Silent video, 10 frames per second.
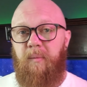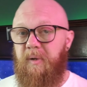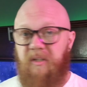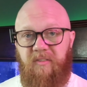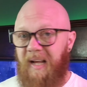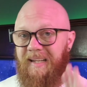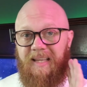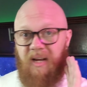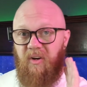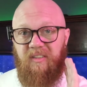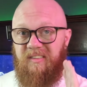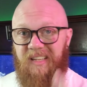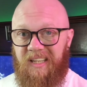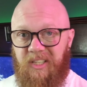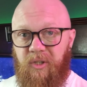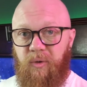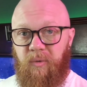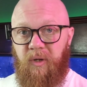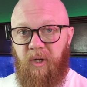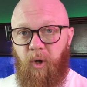because I guarantee you,
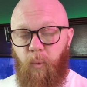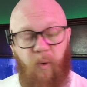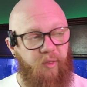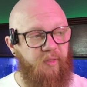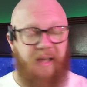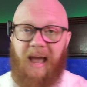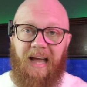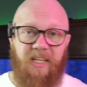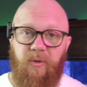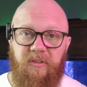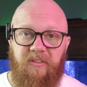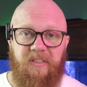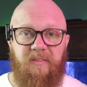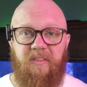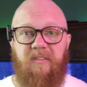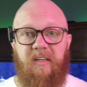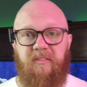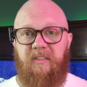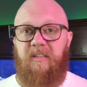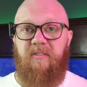with the accuracy of the
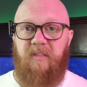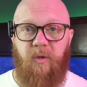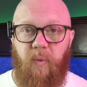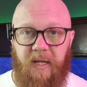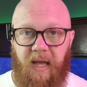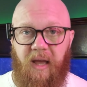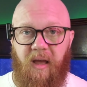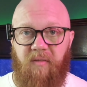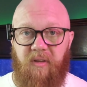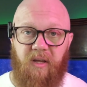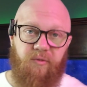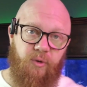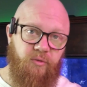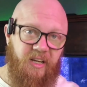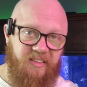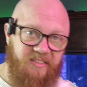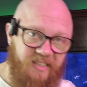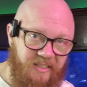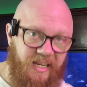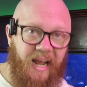test kits that we have, if you test
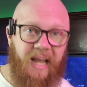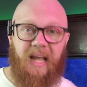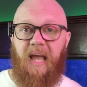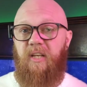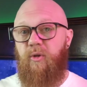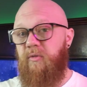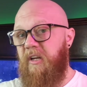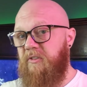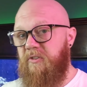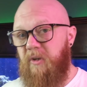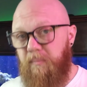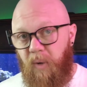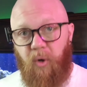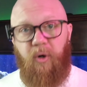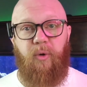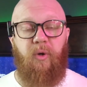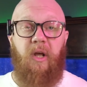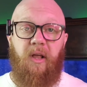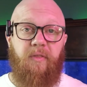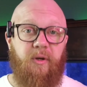today and you test tomorrow,
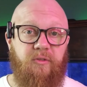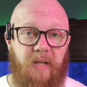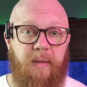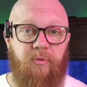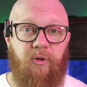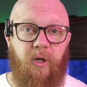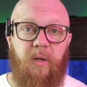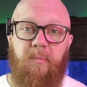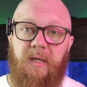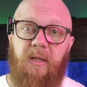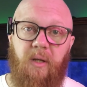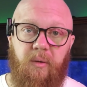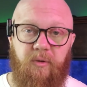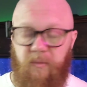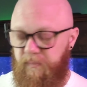those numbers are going to be a little